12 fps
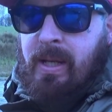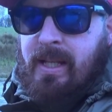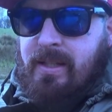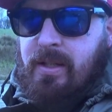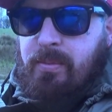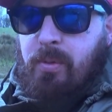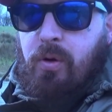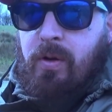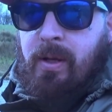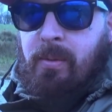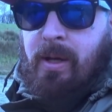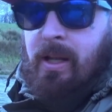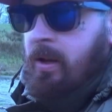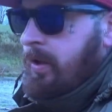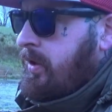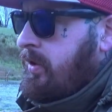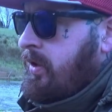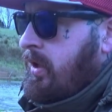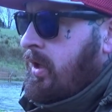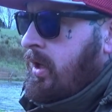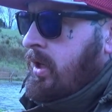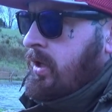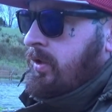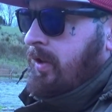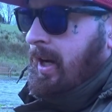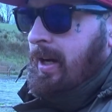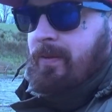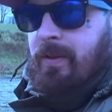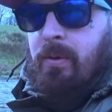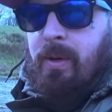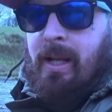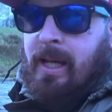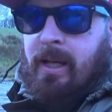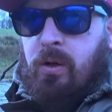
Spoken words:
places more than they will others, so you have to really